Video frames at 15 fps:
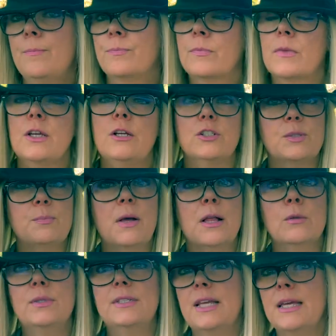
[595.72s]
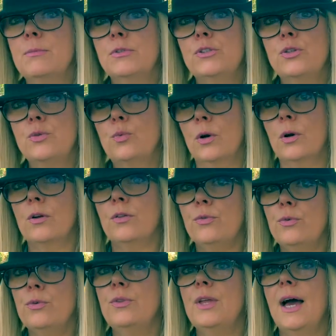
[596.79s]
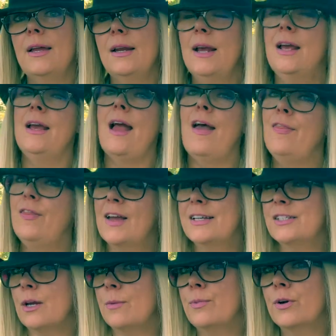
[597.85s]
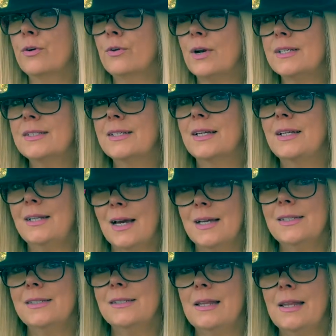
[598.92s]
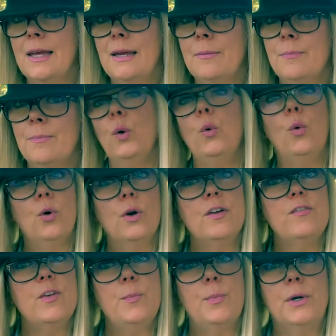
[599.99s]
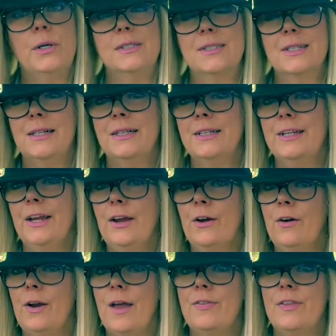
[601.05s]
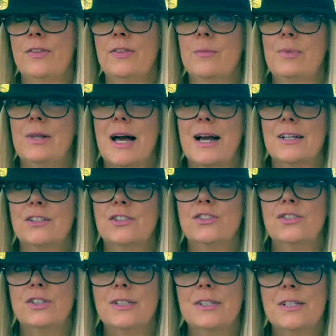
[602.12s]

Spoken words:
your spell was able to work through that, and things are progressing nicely. Or if it burns clear and then the black soot